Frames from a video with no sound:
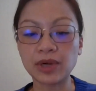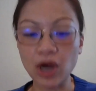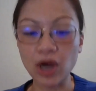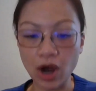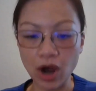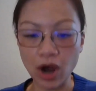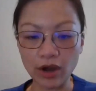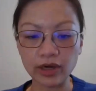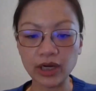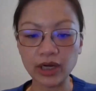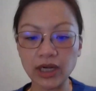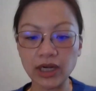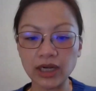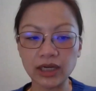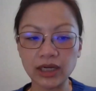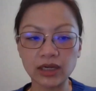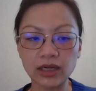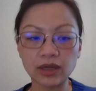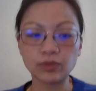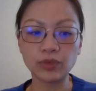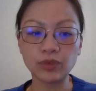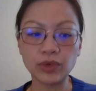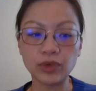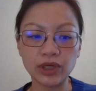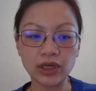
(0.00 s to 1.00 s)

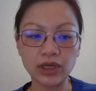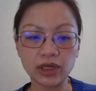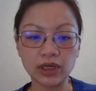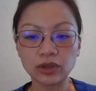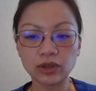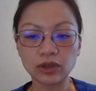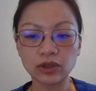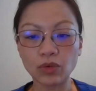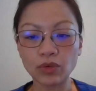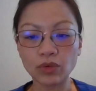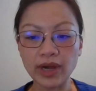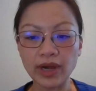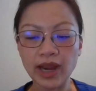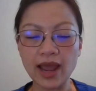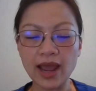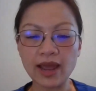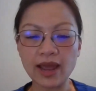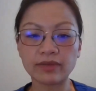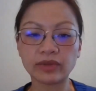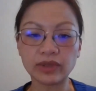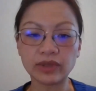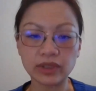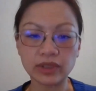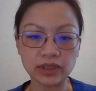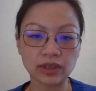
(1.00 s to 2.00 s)
Currently, we don't
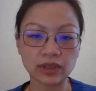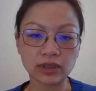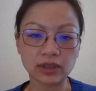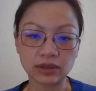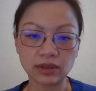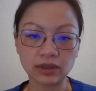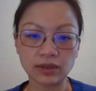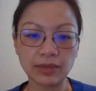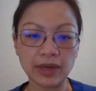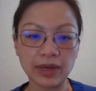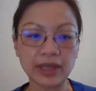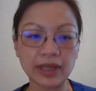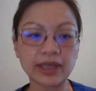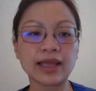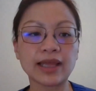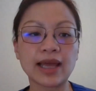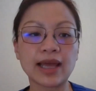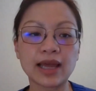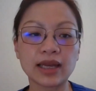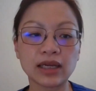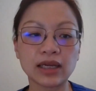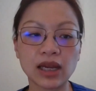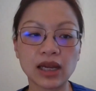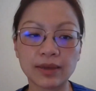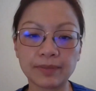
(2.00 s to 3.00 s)
have the system like
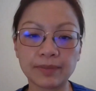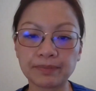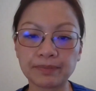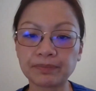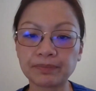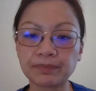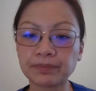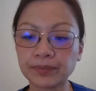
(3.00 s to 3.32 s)
that, yeah.